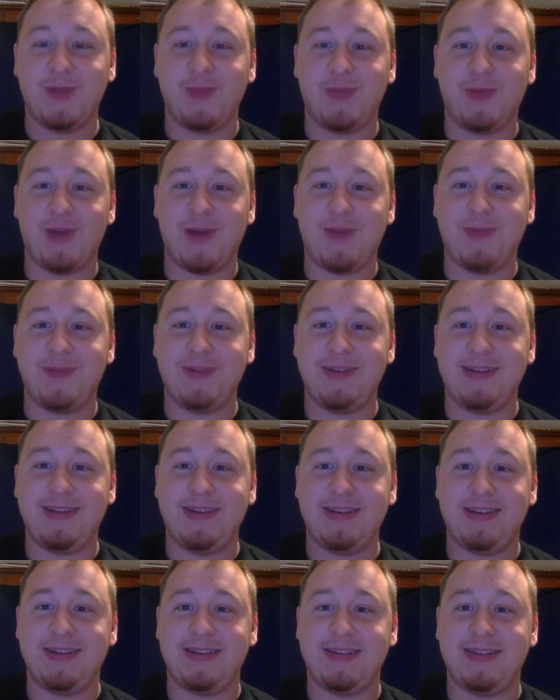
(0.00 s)

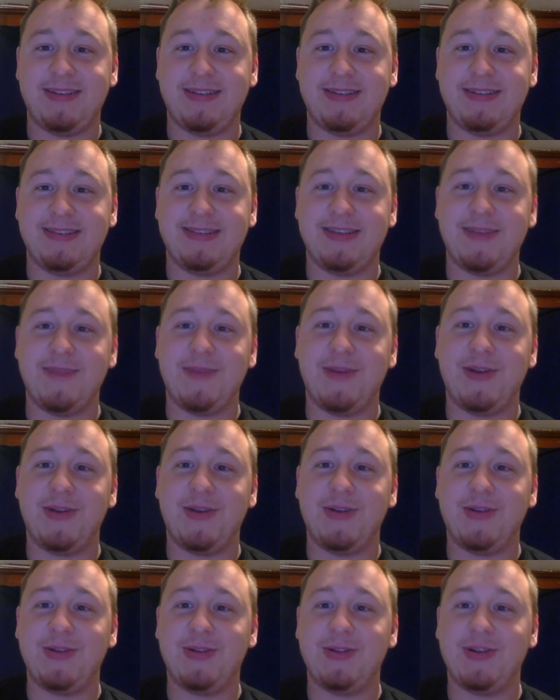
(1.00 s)
Property is a
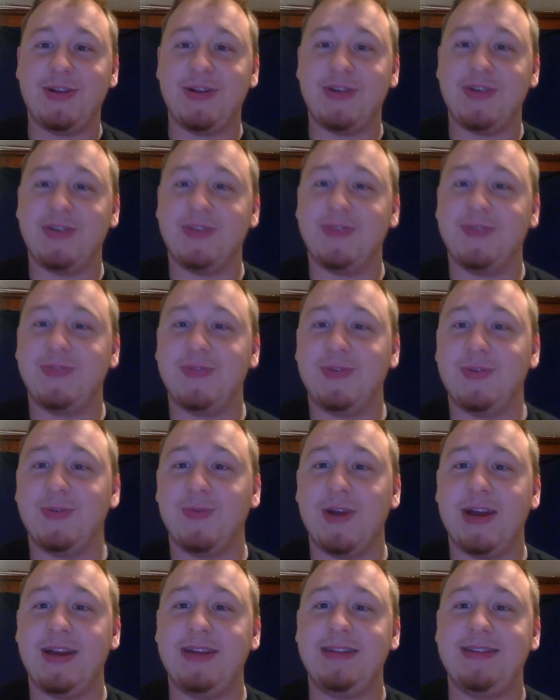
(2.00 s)
bundle of
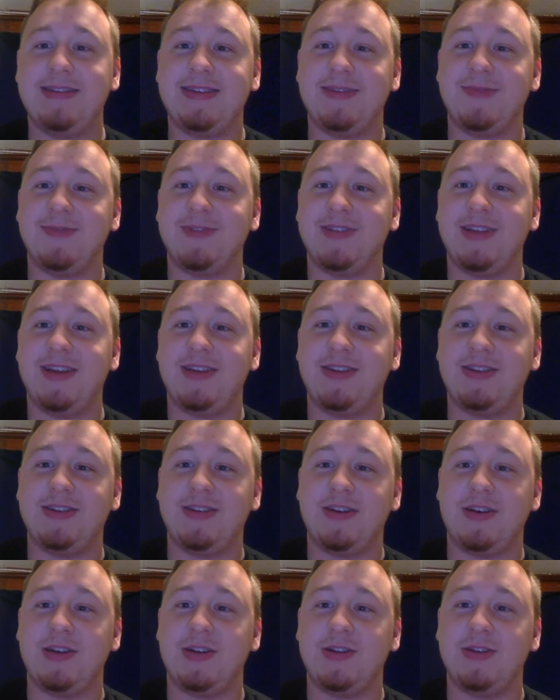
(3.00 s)
rights in relation
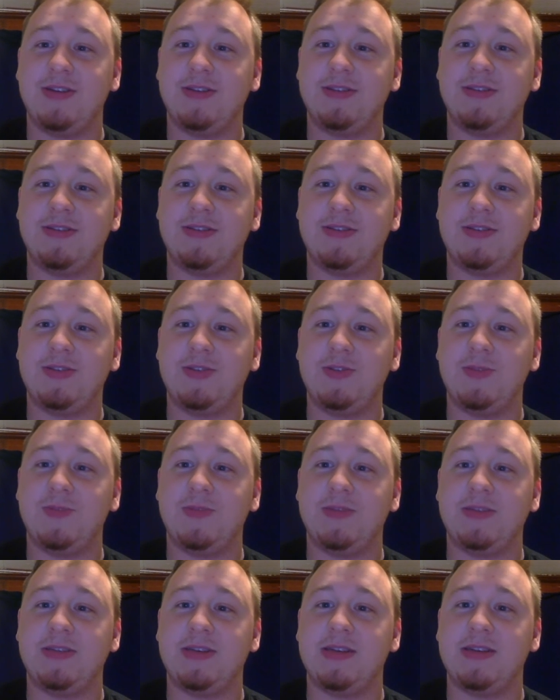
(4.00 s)
to others to
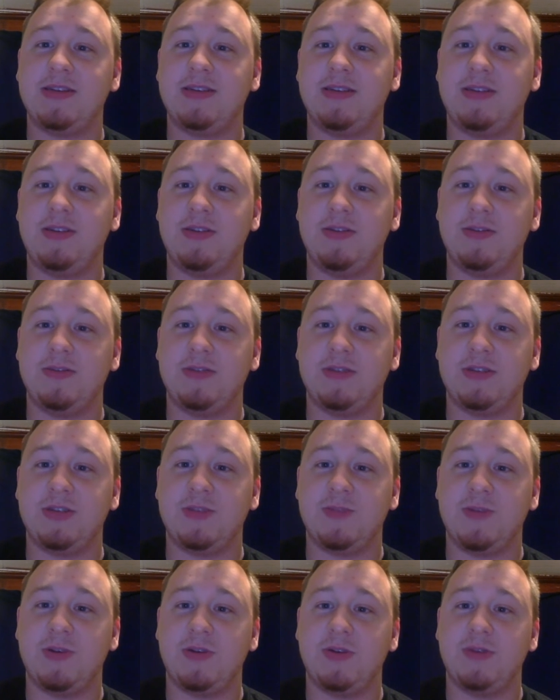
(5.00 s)
possess, use, and
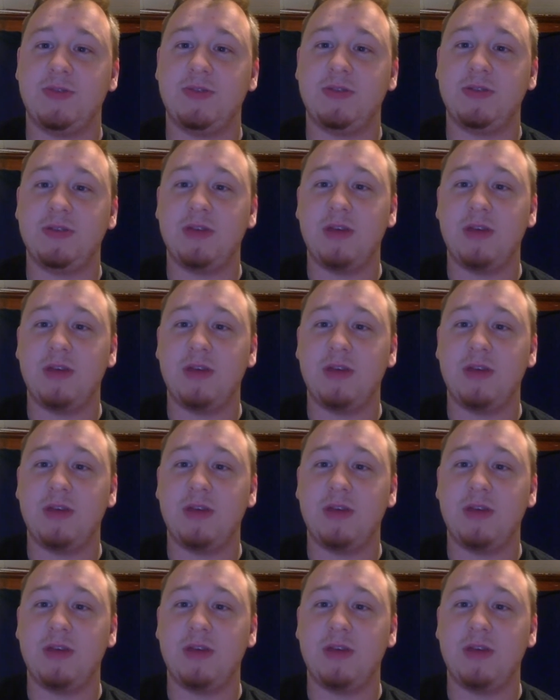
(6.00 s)
dispose.